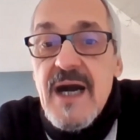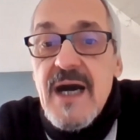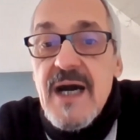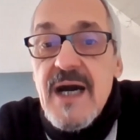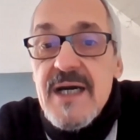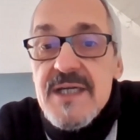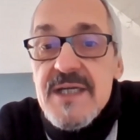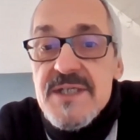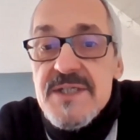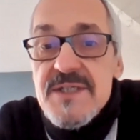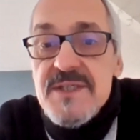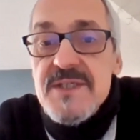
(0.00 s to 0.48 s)

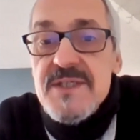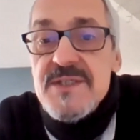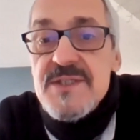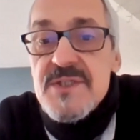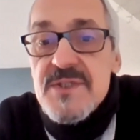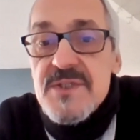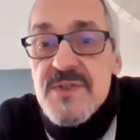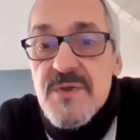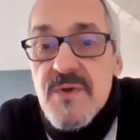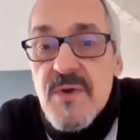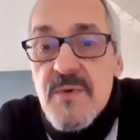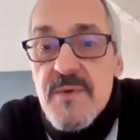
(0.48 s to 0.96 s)
Art
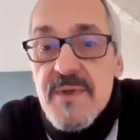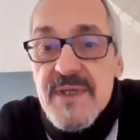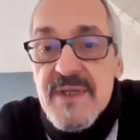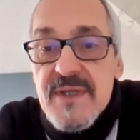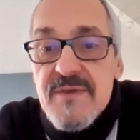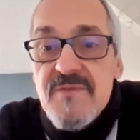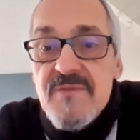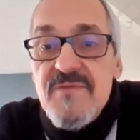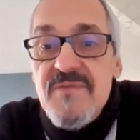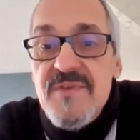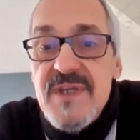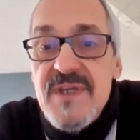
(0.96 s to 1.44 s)

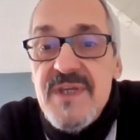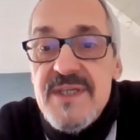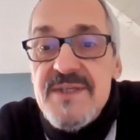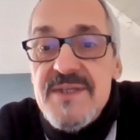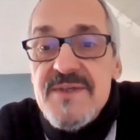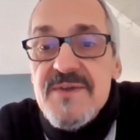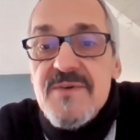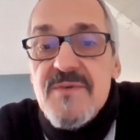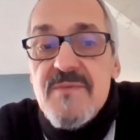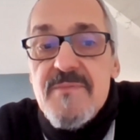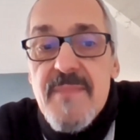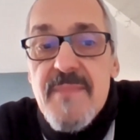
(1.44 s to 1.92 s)
historian,
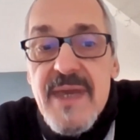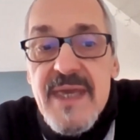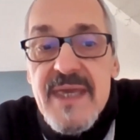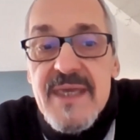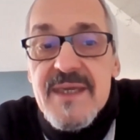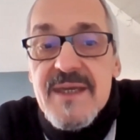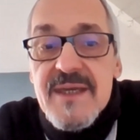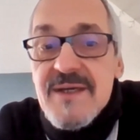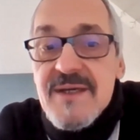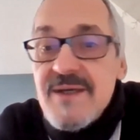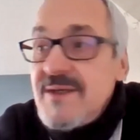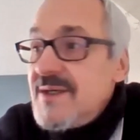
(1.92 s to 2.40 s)
video
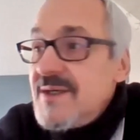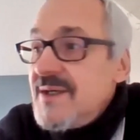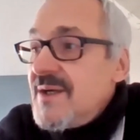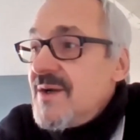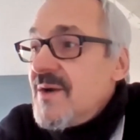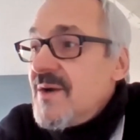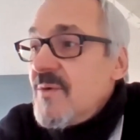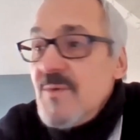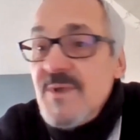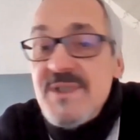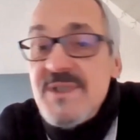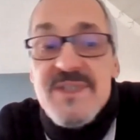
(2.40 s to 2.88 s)
maker
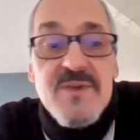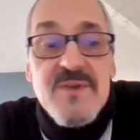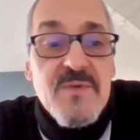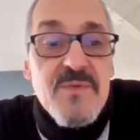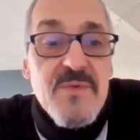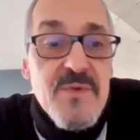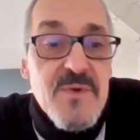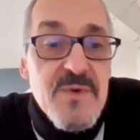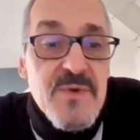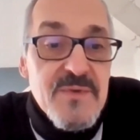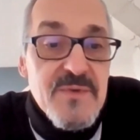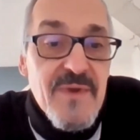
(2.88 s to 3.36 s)
with
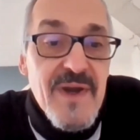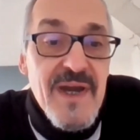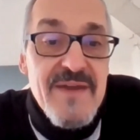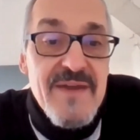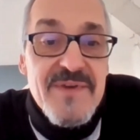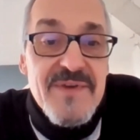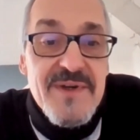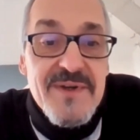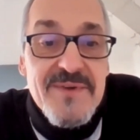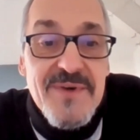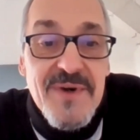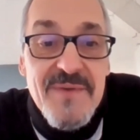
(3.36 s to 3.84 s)

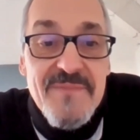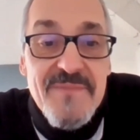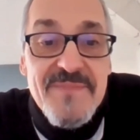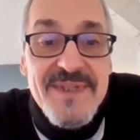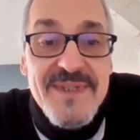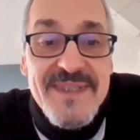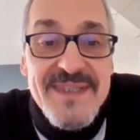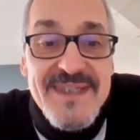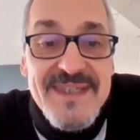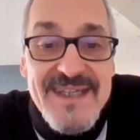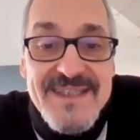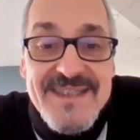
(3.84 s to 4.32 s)
screwdriver
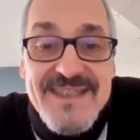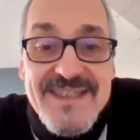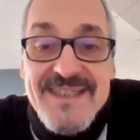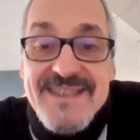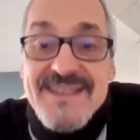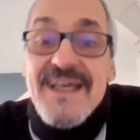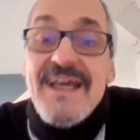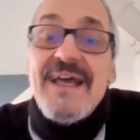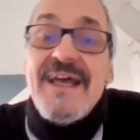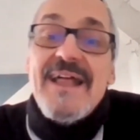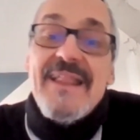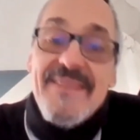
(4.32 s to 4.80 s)

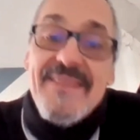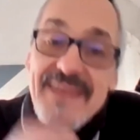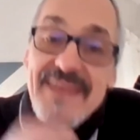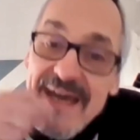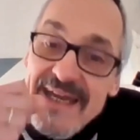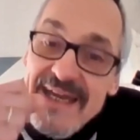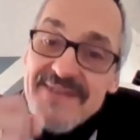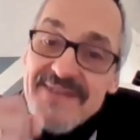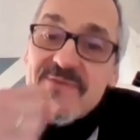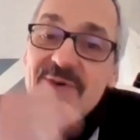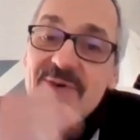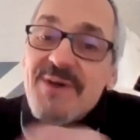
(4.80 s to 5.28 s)
competences,
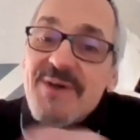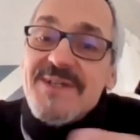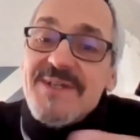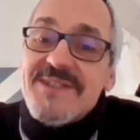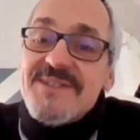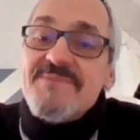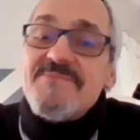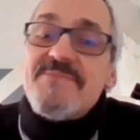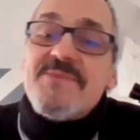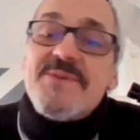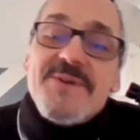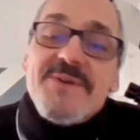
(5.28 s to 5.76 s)
that
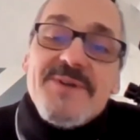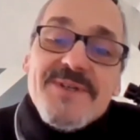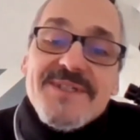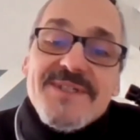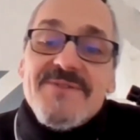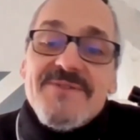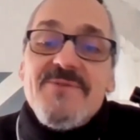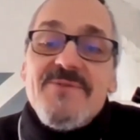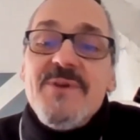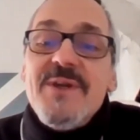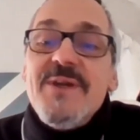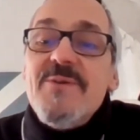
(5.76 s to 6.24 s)
was the
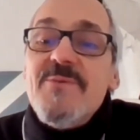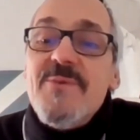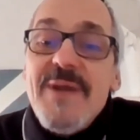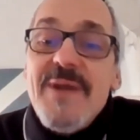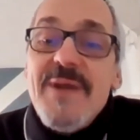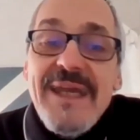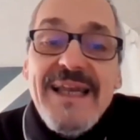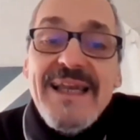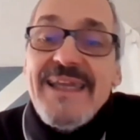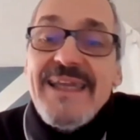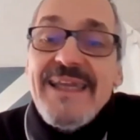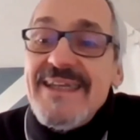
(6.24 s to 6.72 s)
person we
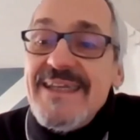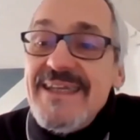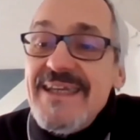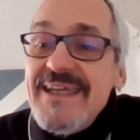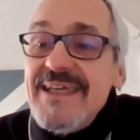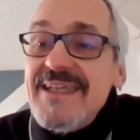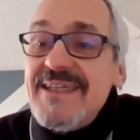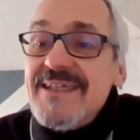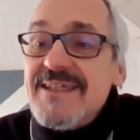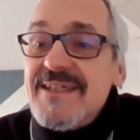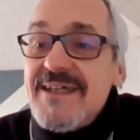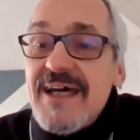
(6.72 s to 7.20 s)
really
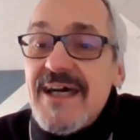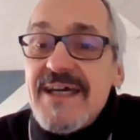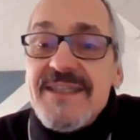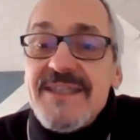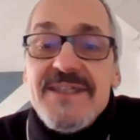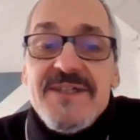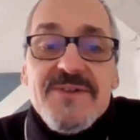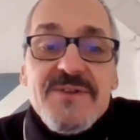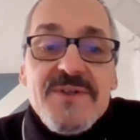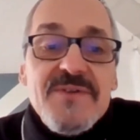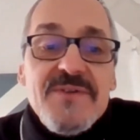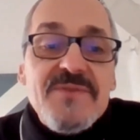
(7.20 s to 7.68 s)
needed at
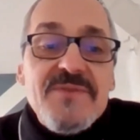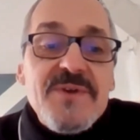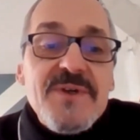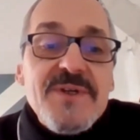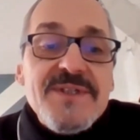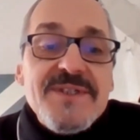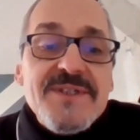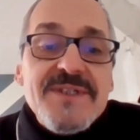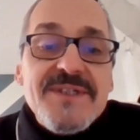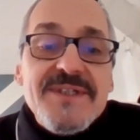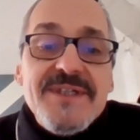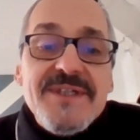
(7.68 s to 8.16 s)
the
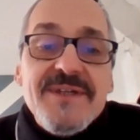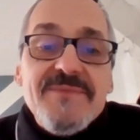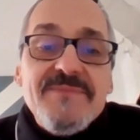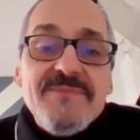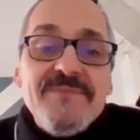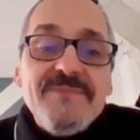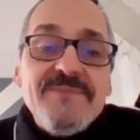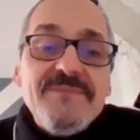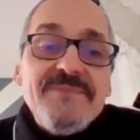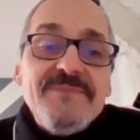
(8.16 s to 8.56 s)
university.